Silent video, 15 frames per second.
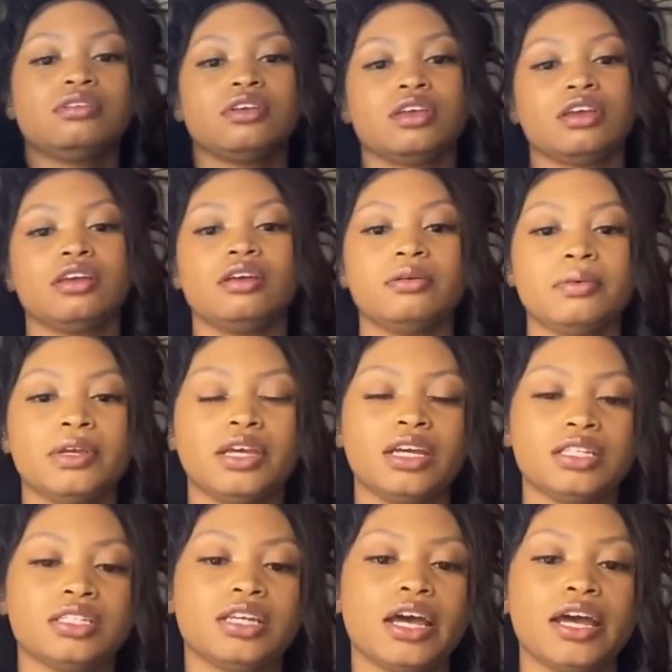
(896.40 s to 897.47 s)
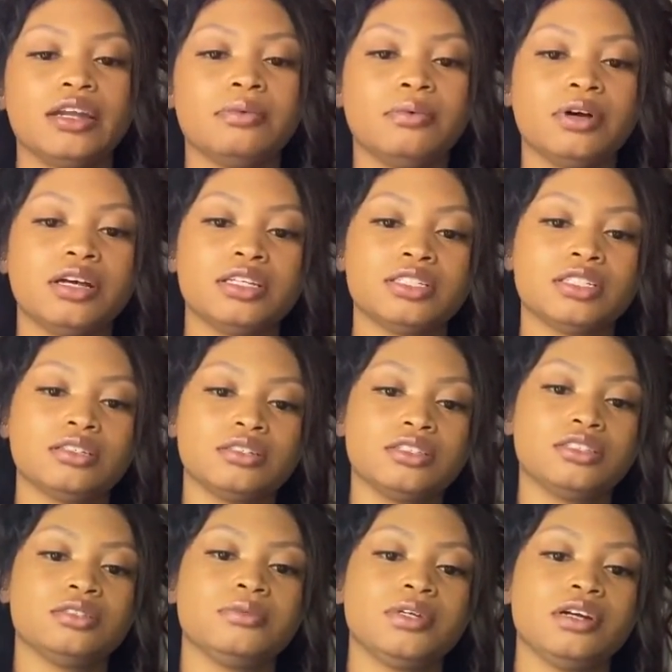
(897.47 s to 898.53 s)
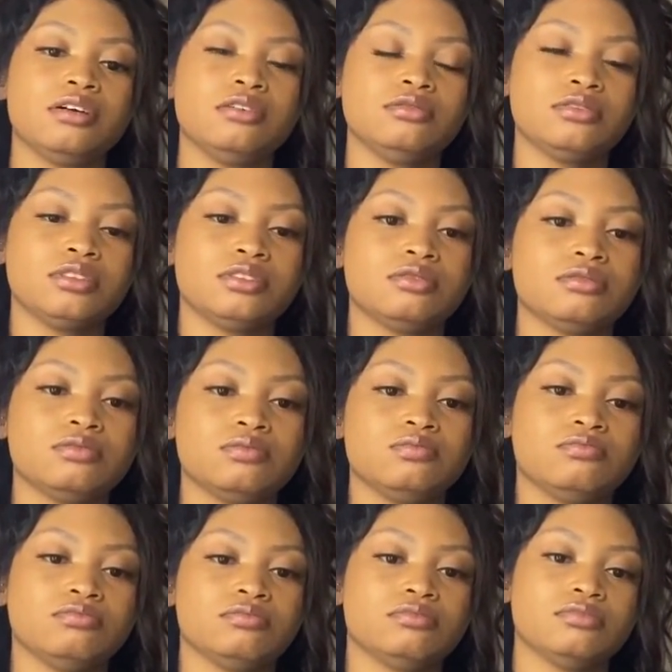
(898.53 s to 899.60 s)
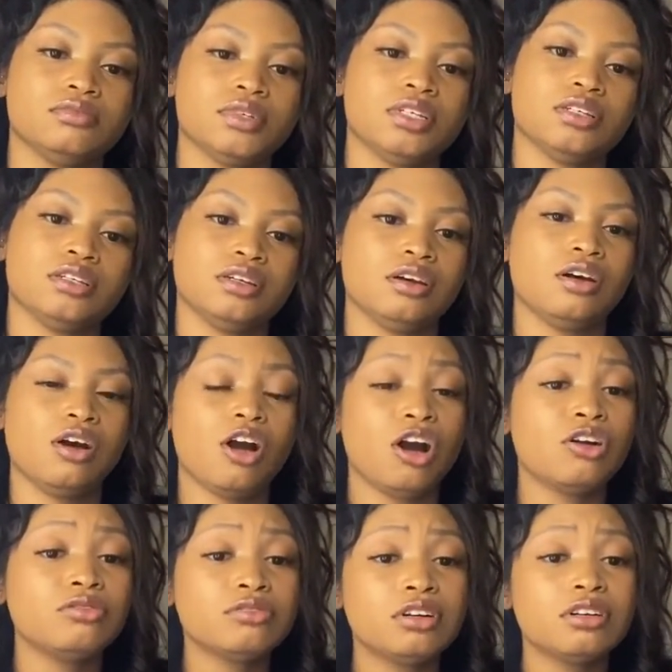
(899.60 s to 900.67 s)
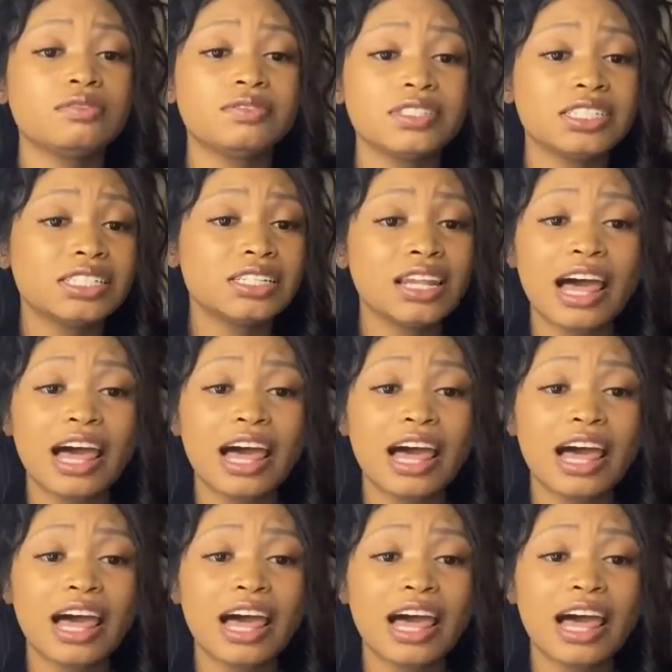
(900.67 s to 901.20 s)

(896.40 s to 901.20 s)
Yeah, we got Nine of Wands energy. We holding on for dear